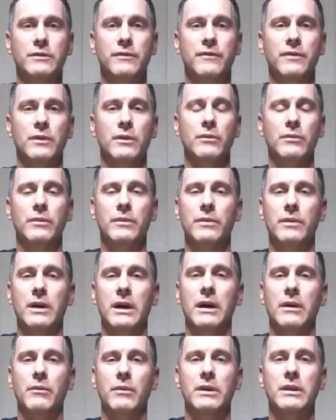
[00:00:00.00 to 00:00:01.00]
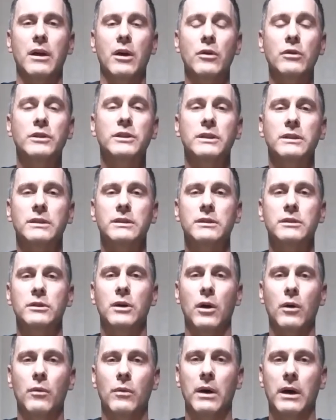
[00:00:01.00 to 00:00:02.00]
full with ocean
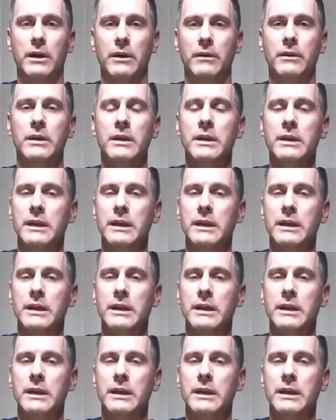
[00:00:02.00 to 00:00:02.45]
salt water.